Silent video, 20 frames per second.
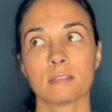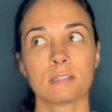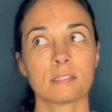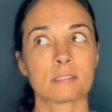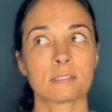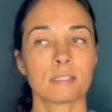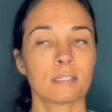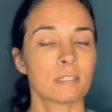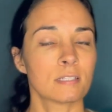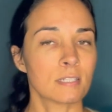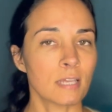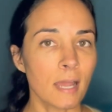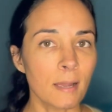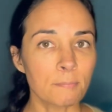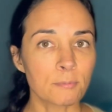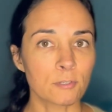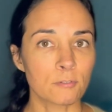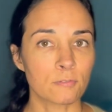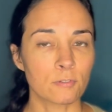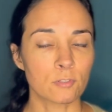is the
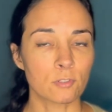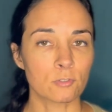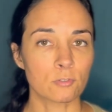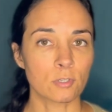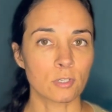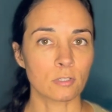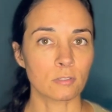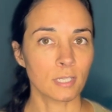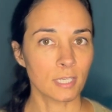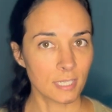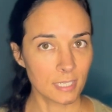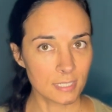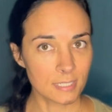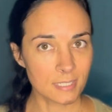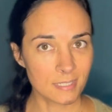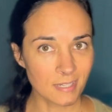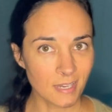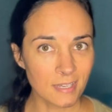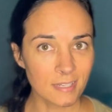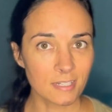adapter for the drill. Like it
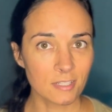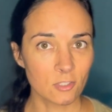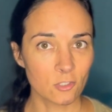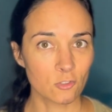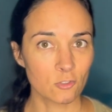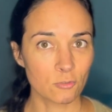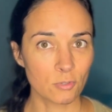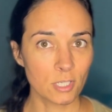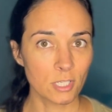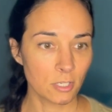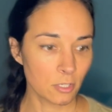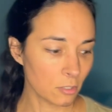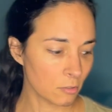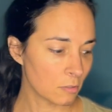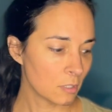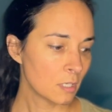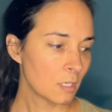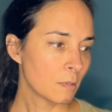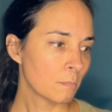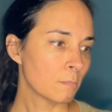stayed in the drill,